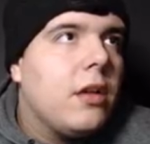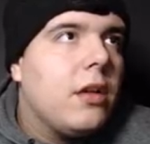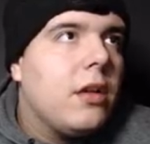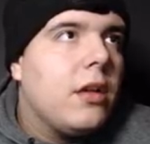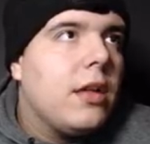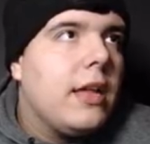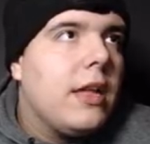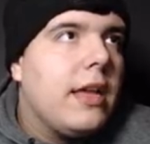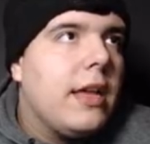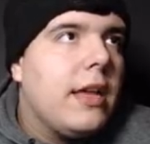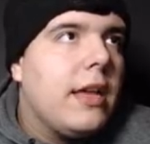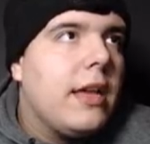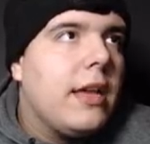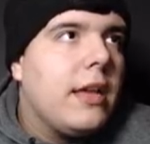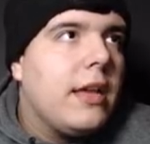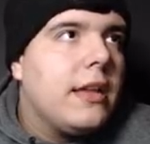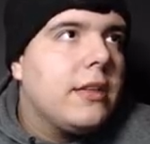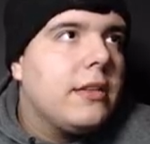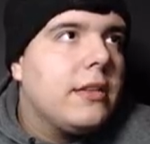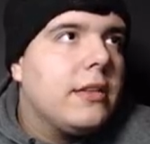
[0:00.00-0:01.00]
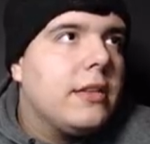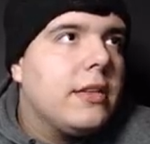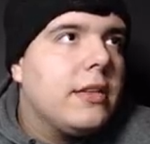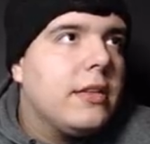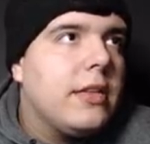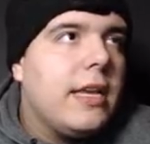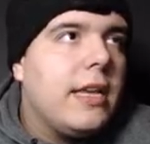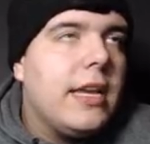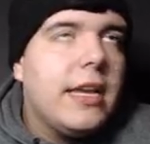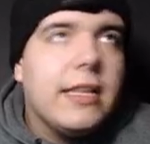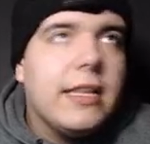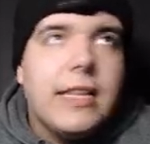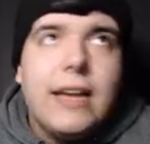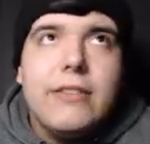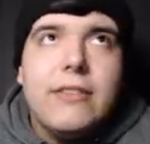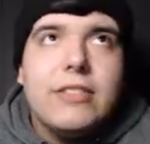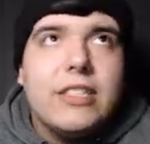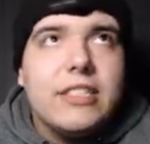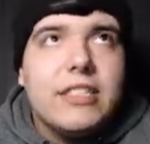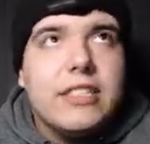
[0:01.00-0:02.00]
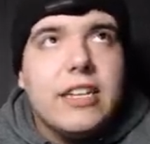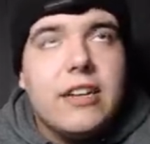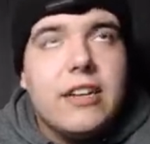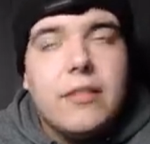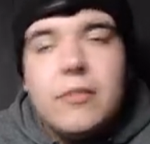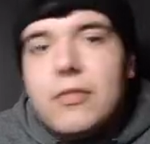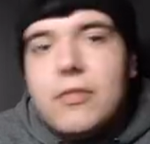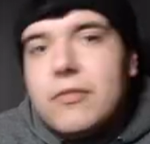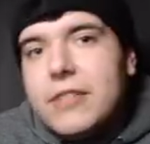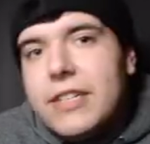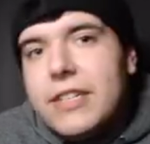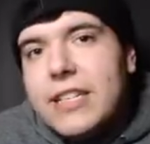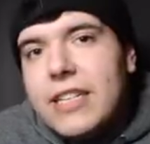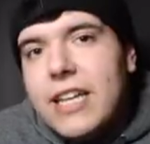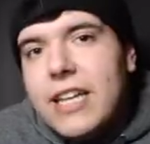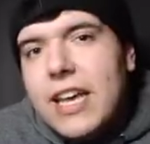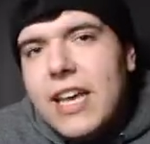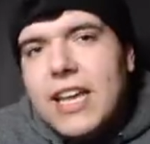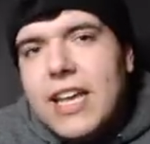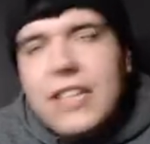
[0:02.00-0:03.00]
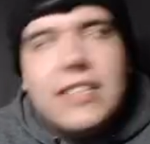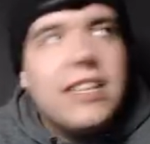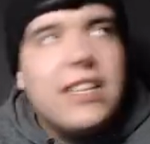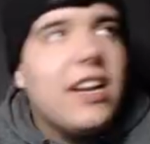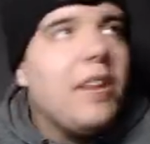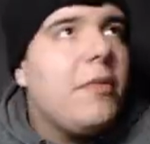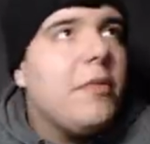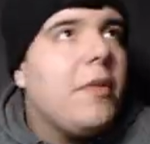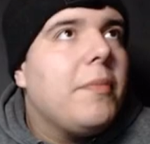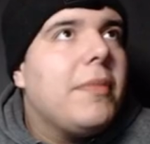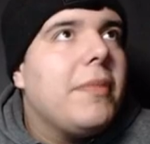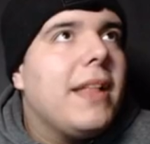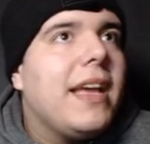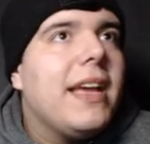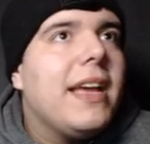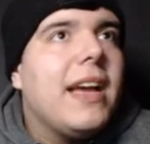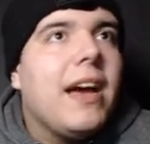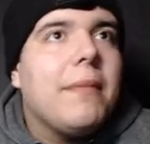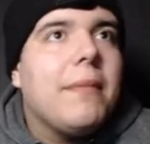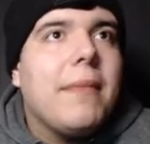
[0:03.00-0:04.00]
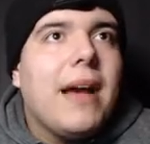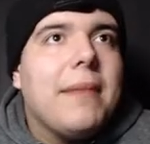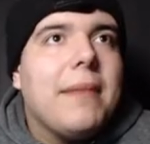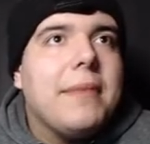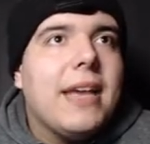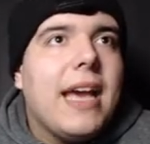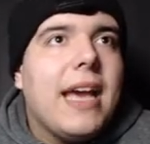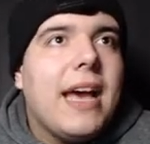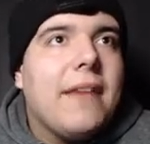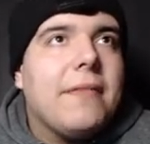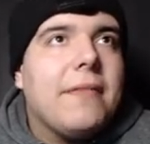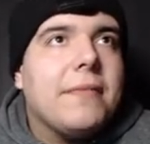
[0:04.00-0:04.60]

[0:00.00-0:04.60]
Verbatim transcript: And and that was a terrible read. Terrible play on my behalf. I'm